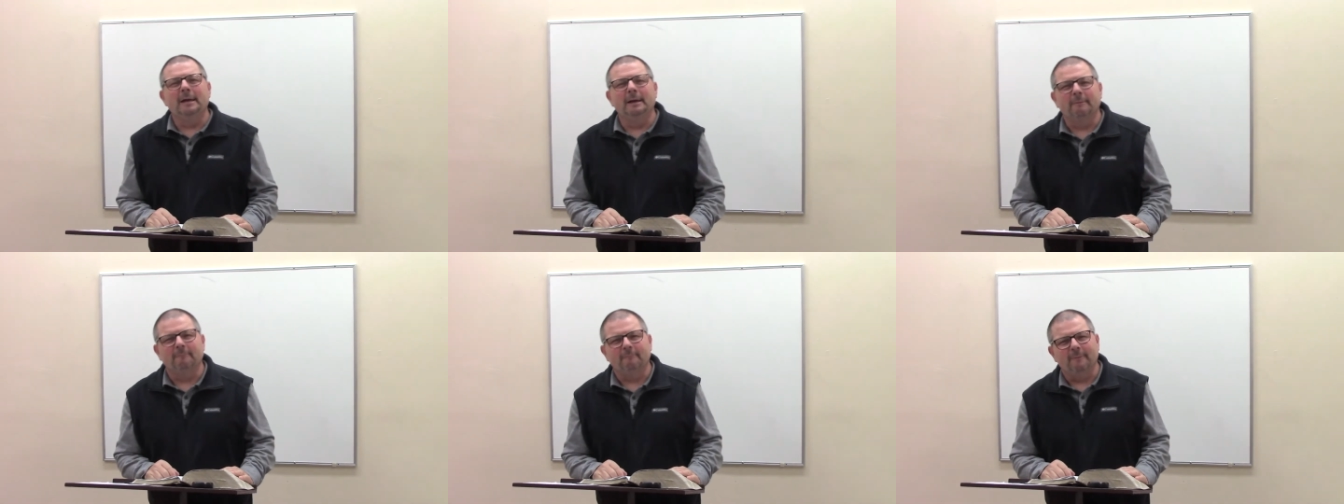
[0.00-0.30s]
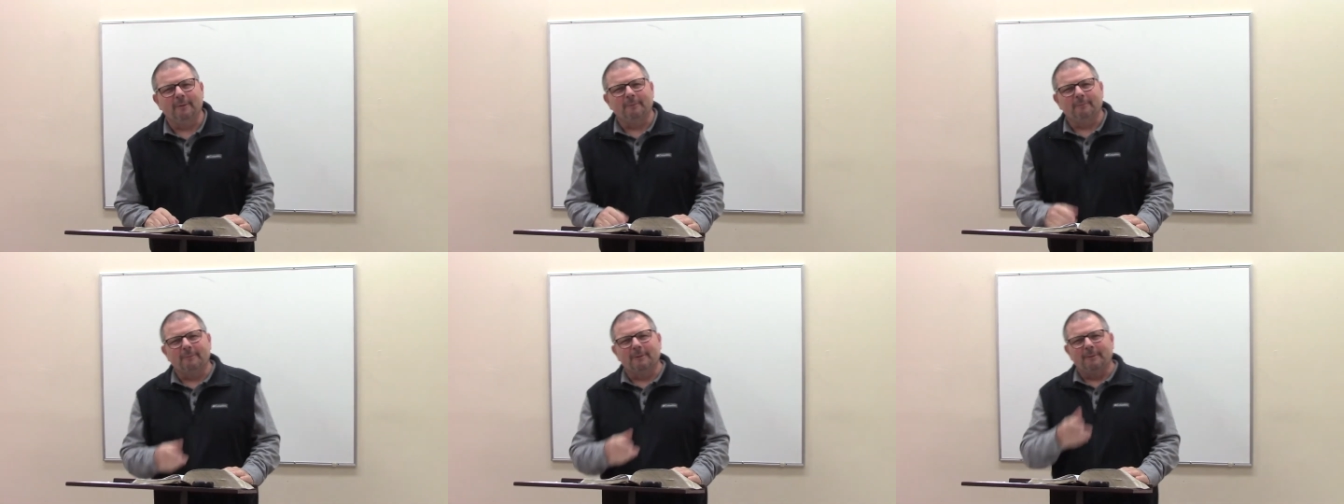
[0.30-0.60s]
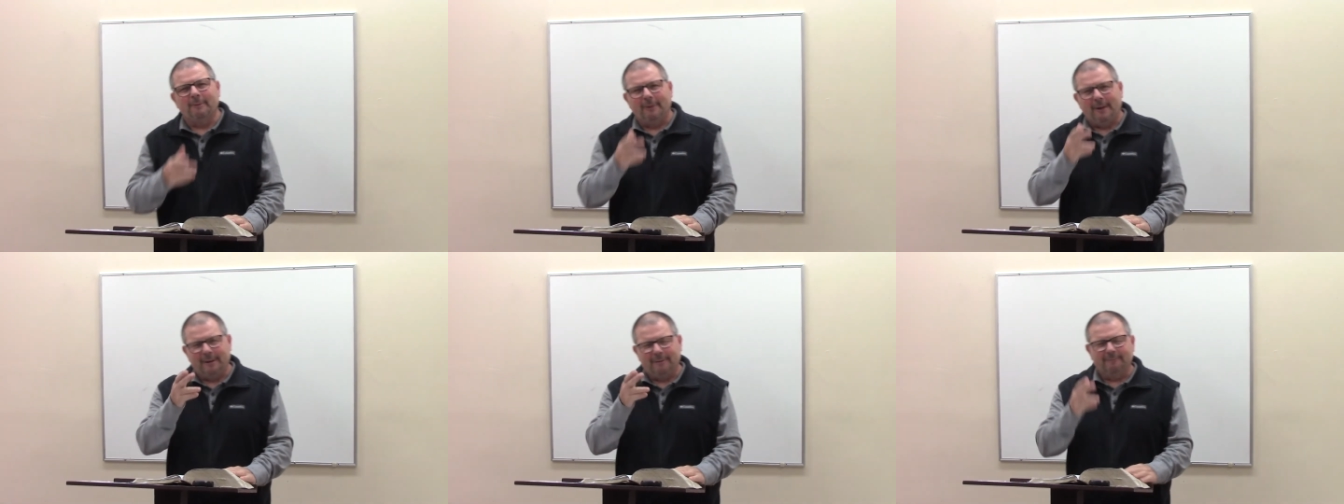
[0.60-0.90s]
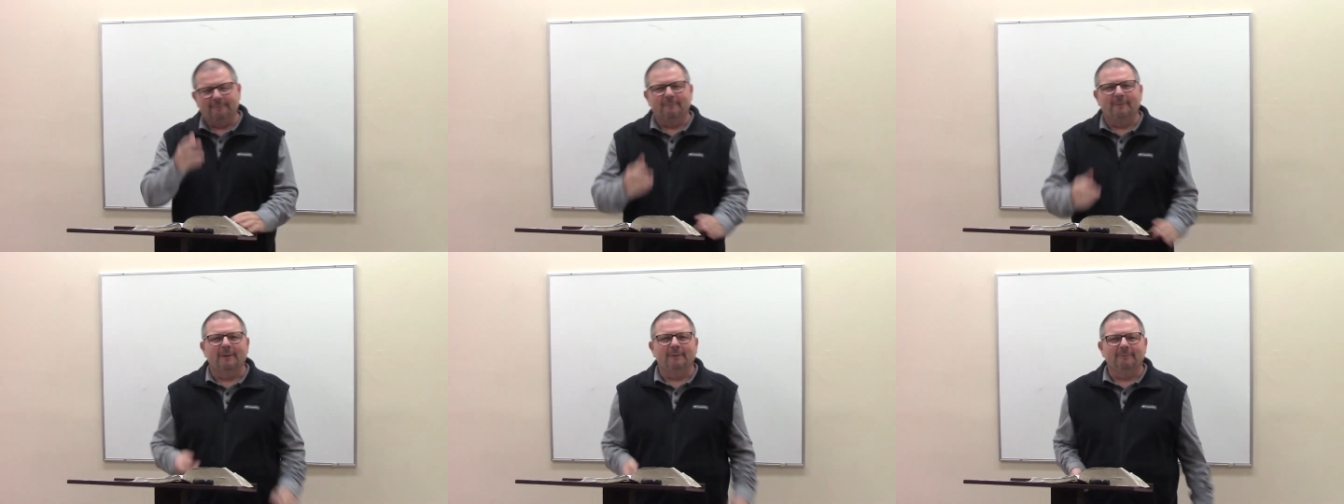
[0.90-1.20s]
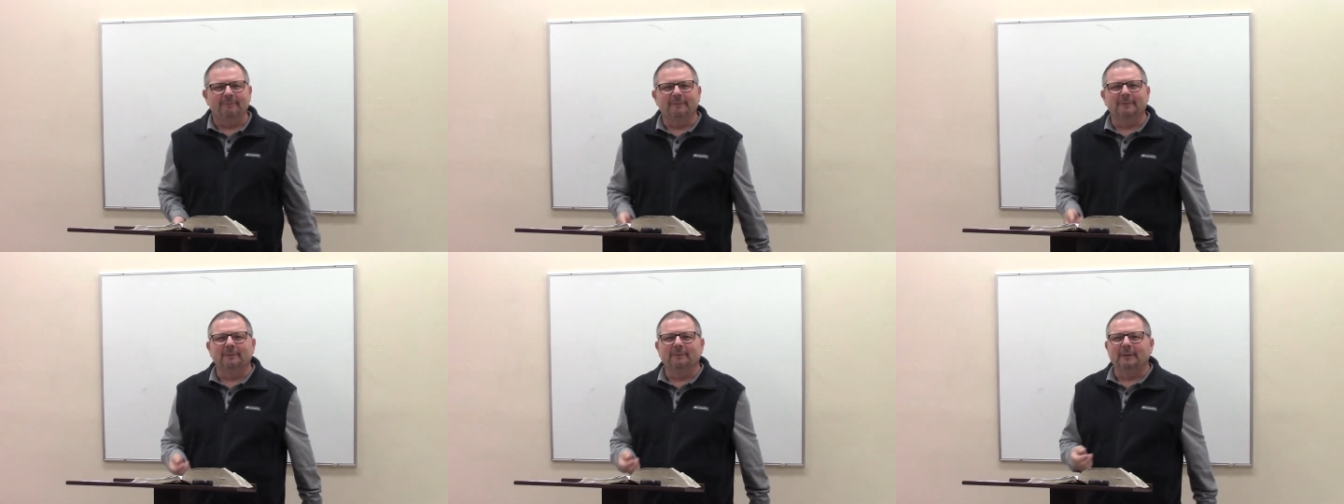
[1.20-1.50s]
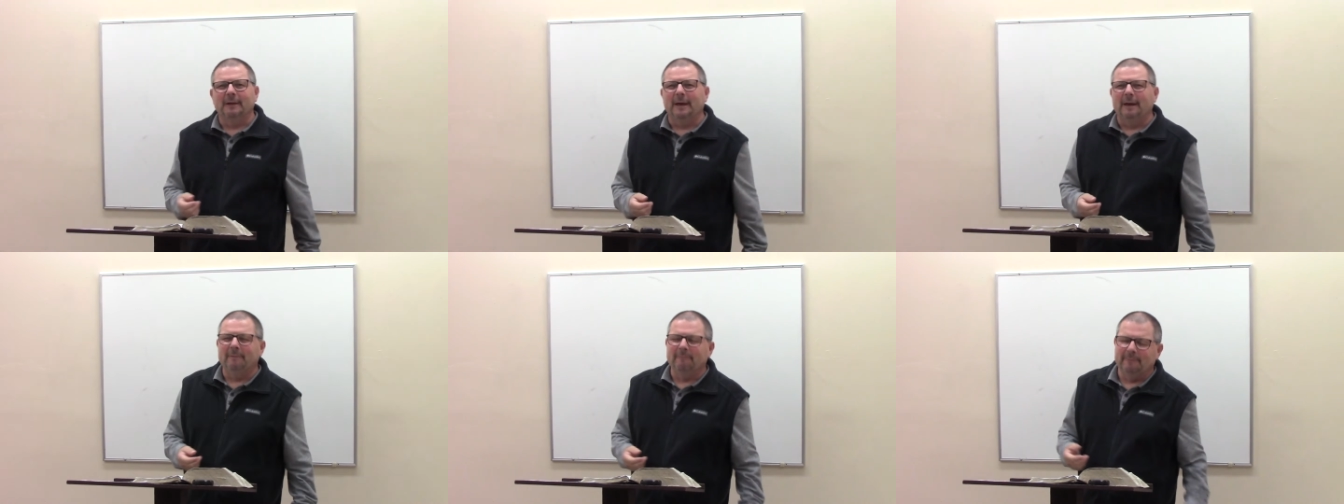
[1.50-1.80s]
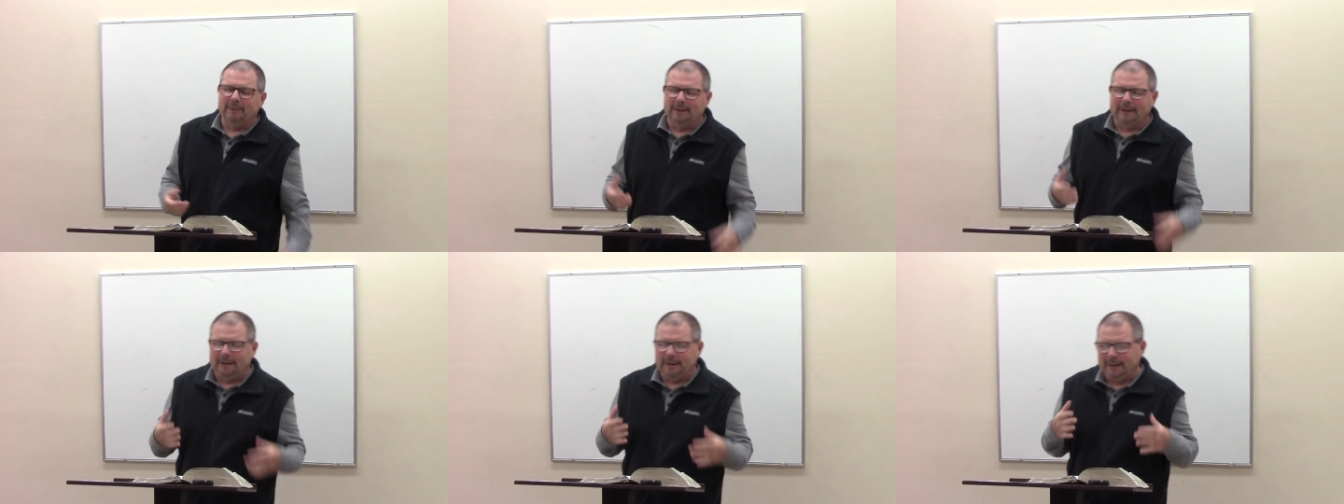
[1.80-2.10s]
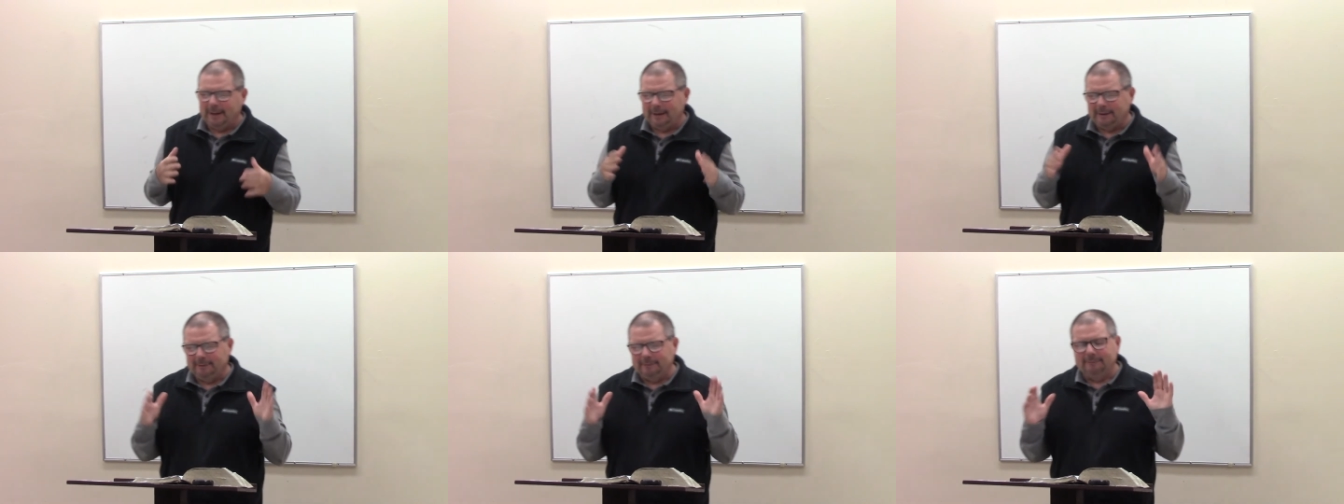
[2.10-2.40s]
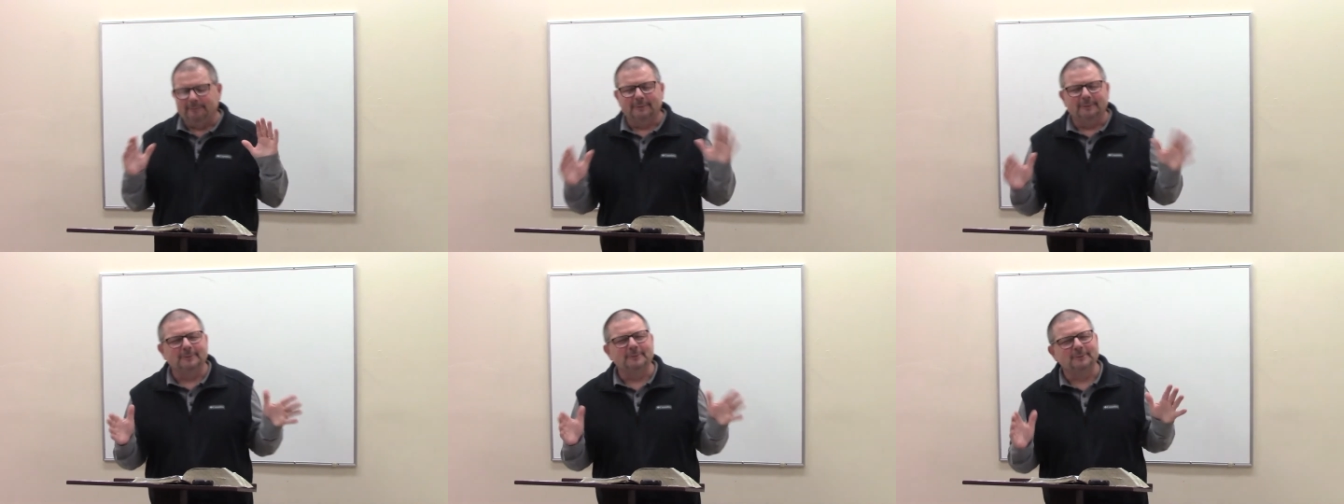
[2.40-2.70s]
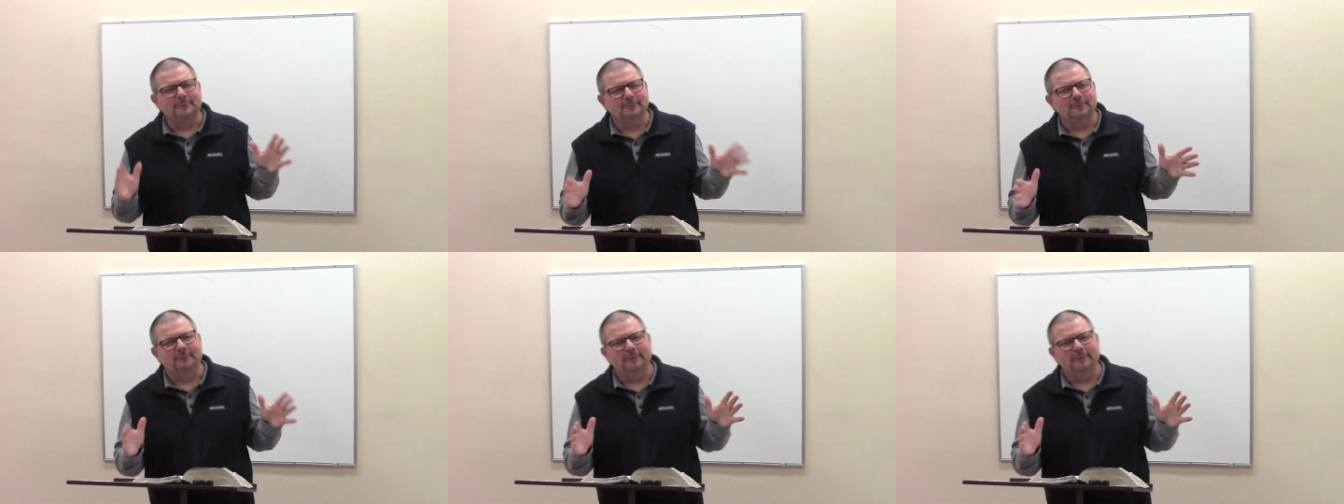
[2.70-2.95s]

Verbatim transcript: my, my, wife may feel that, but I don't want you